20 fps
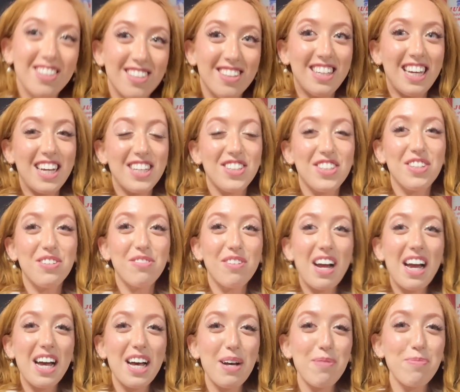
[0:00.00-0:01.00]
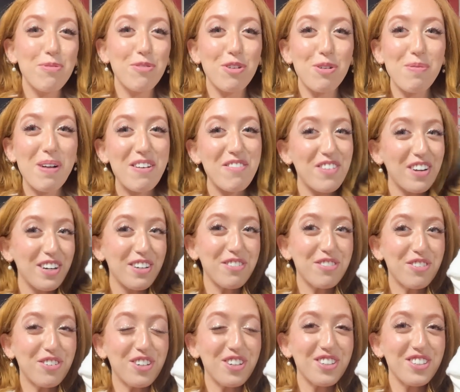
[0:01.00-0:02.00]
That's a wrap for my very
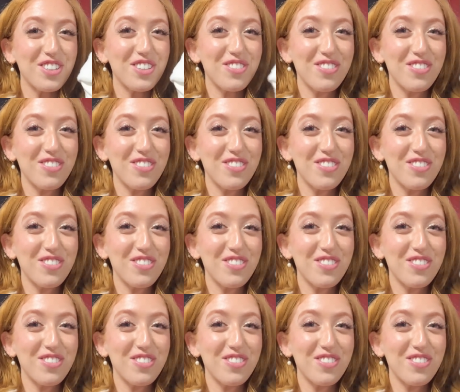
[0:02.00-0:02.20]
first.